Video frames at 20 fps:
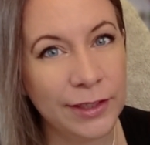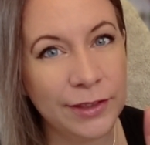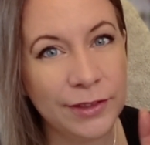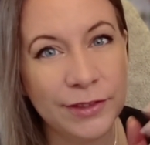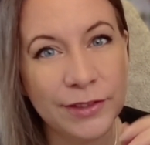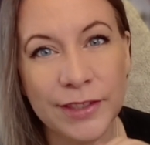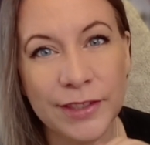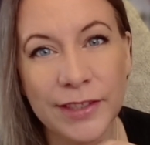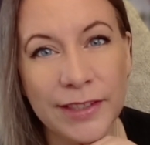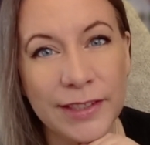
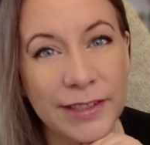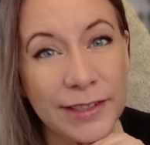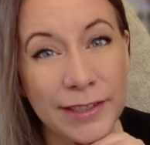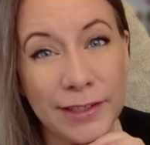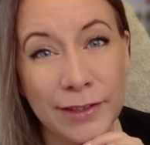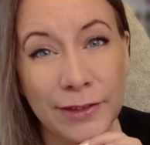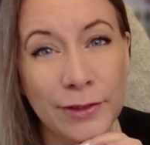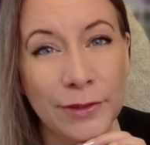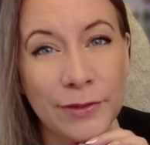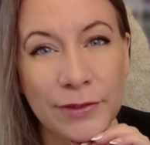to
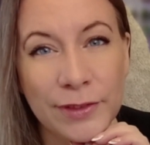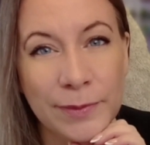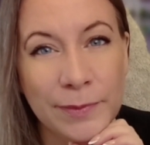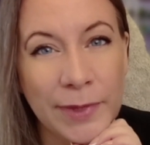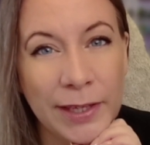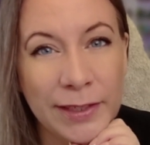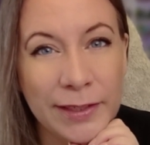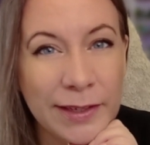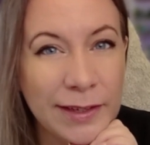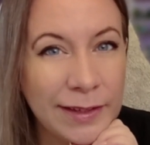start off the
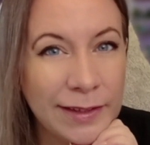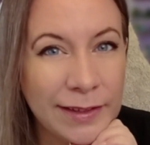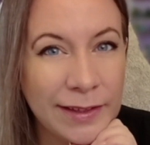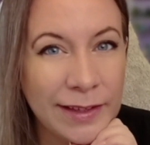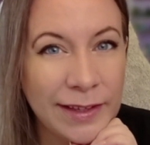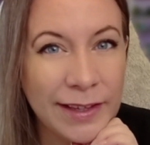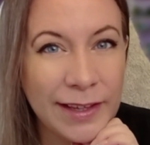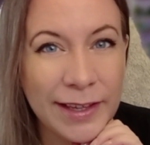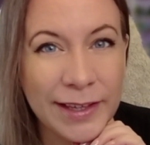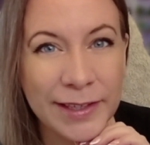month.
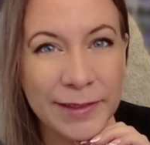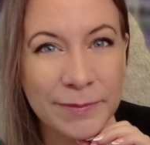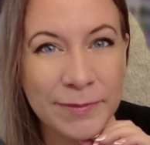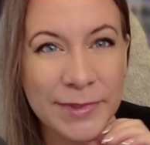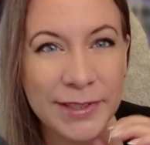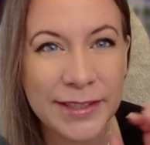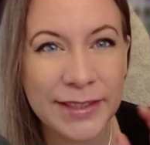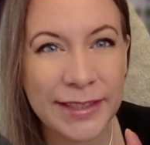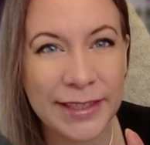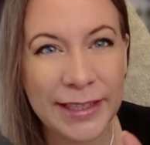
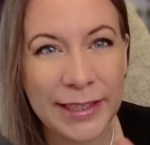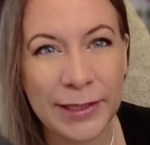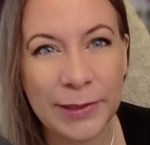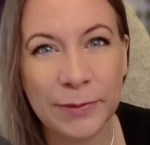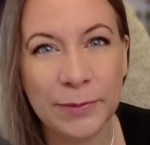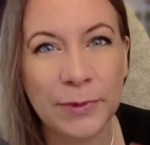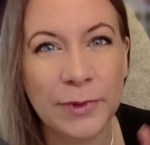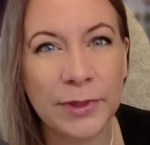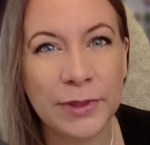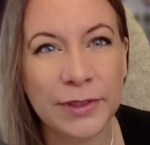See
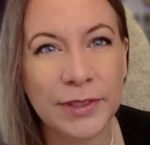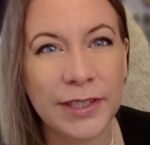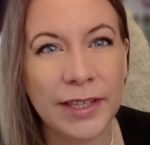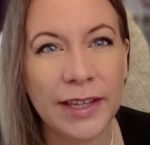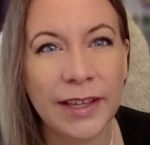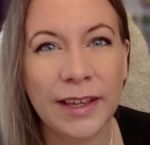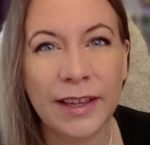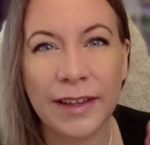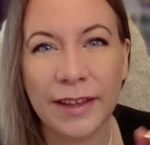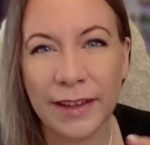what
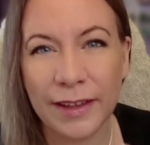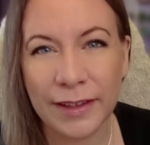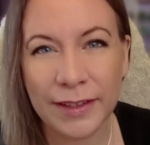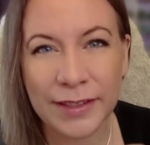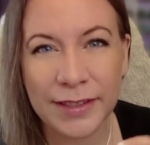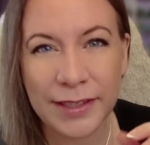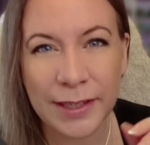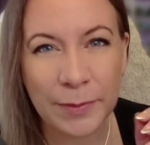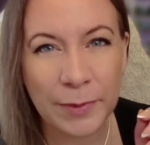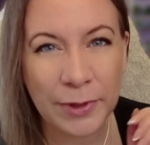our
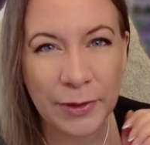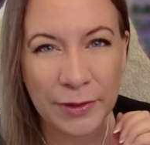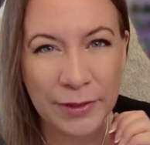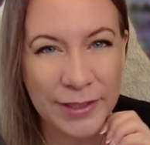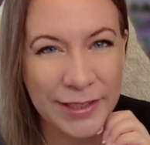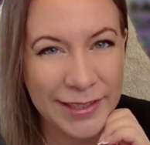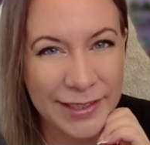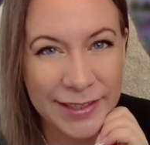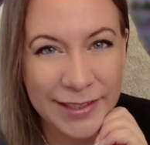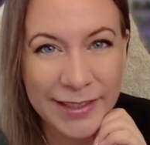
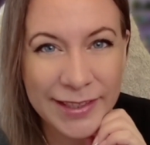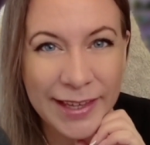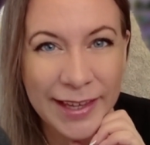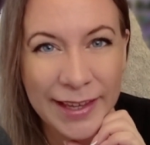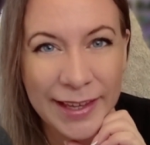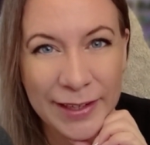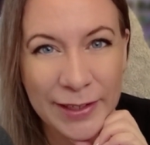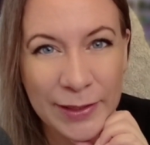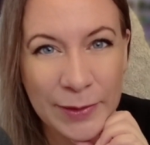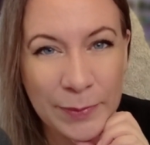subconscious
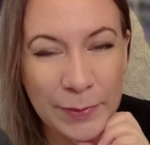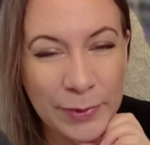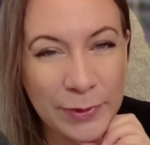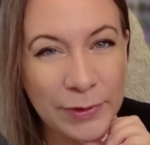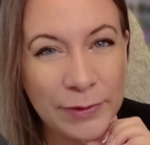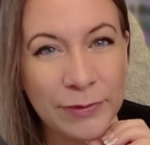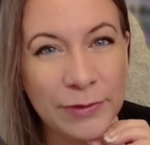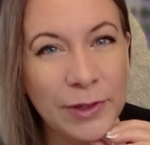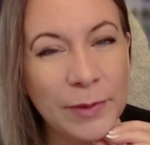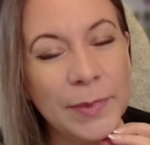can pull
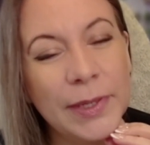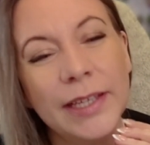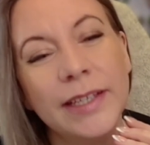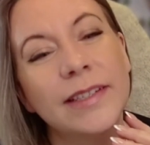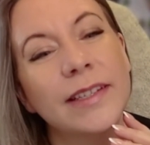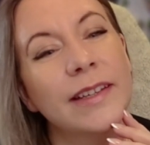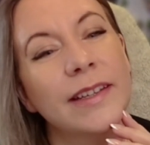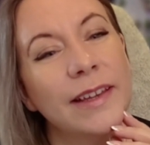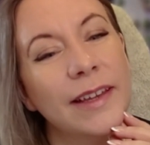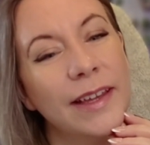from
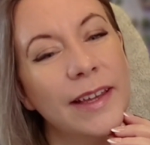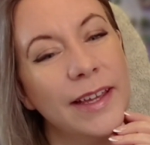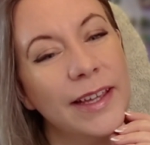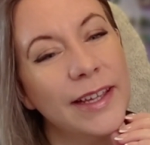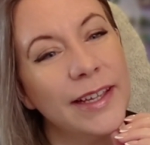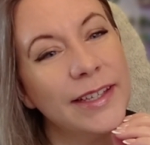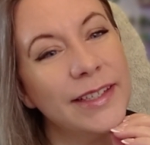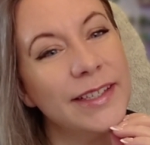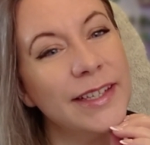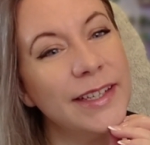it.
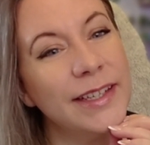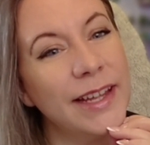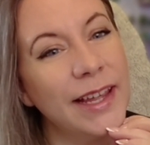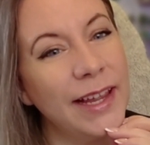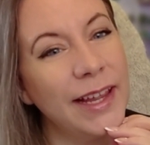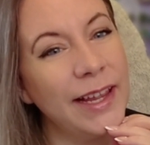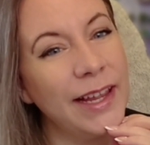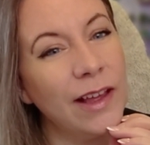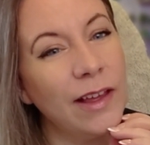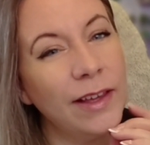
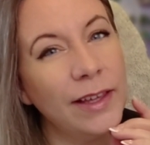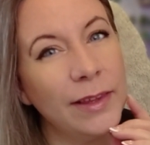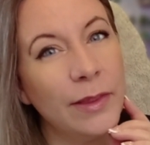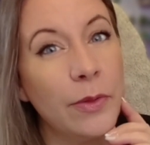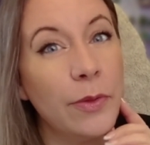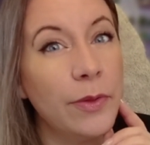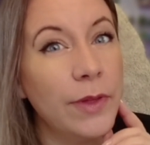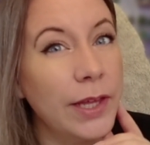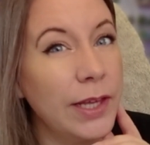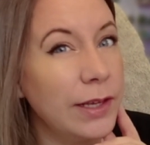Today, I
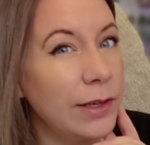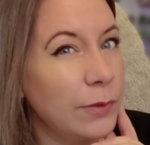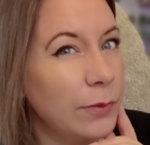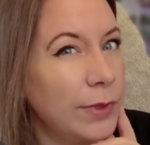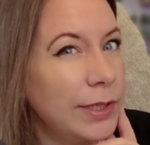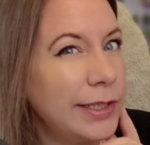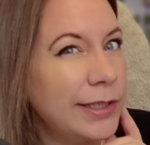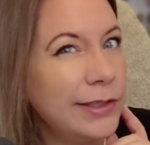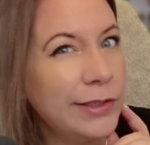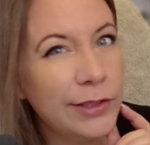think
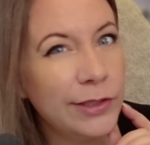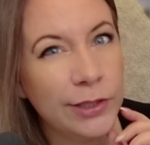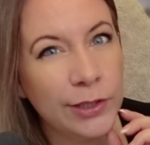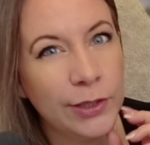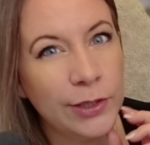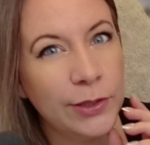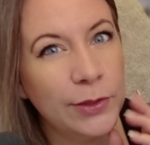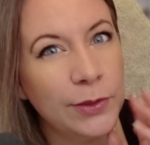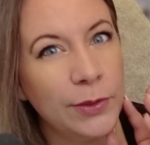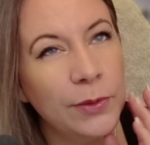we're
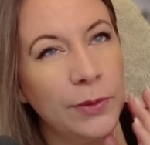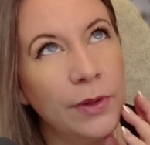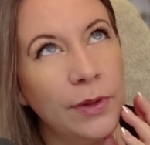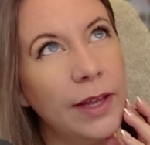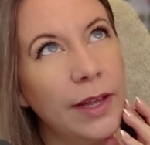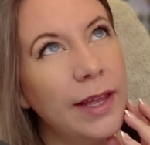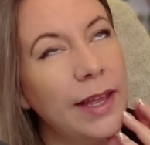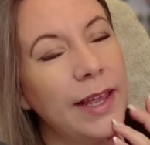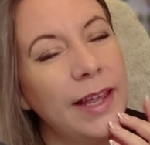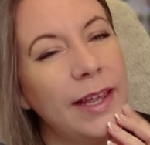due
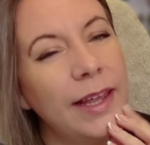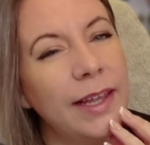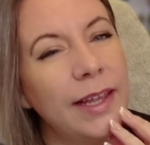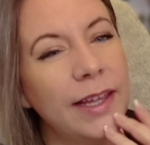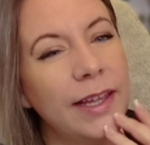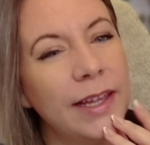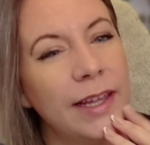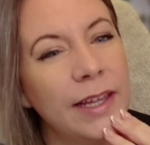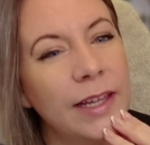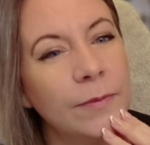
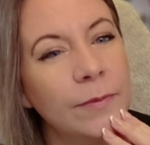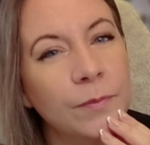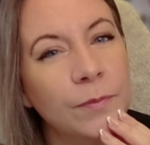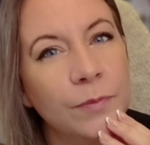a